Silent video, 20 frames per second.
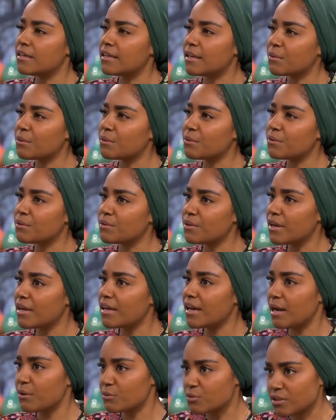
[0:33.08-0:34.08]
now,
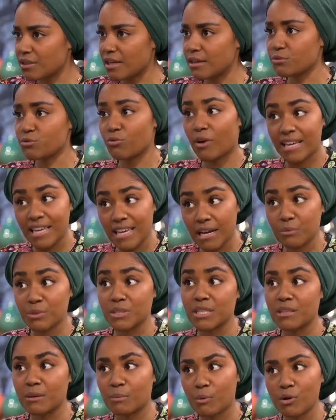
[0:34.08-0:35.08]
I was, I was, right, I
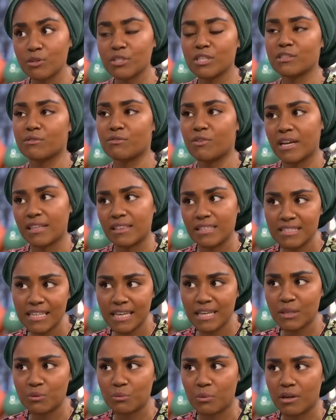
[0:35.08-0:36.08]
was in the process of writing the
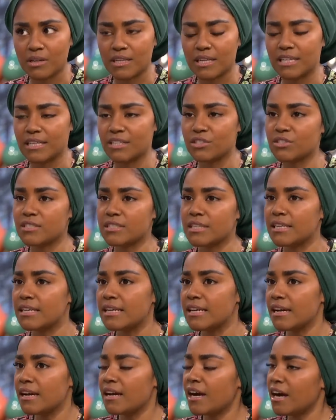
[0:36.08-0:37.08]
second one, and he just said,
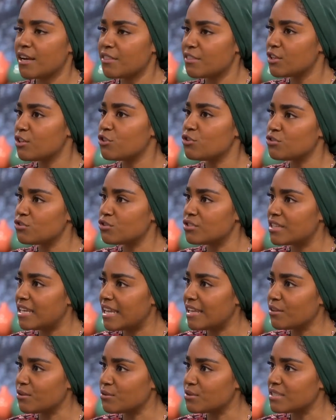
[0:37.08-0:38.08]
I think you should
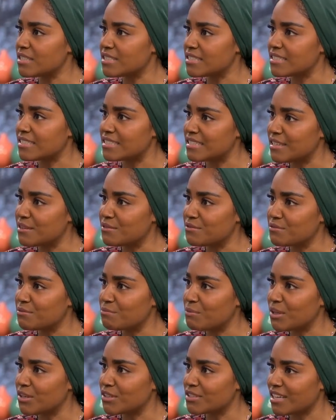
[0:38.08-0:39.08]
let those sisters live,
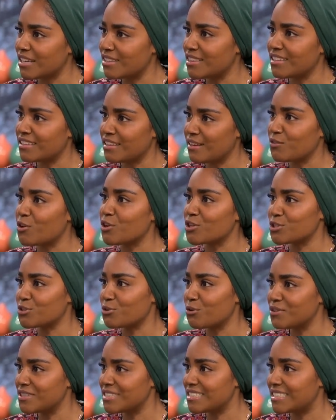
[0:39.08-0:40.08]
because I think they've got a
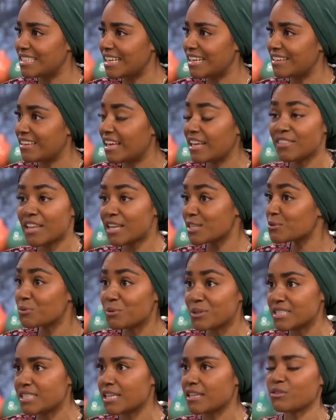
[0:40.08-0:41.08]
story to tell. And that's
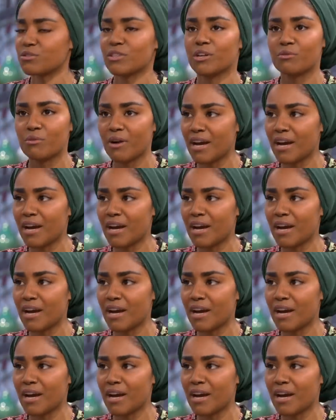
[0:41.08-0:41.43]
all he said. I was like,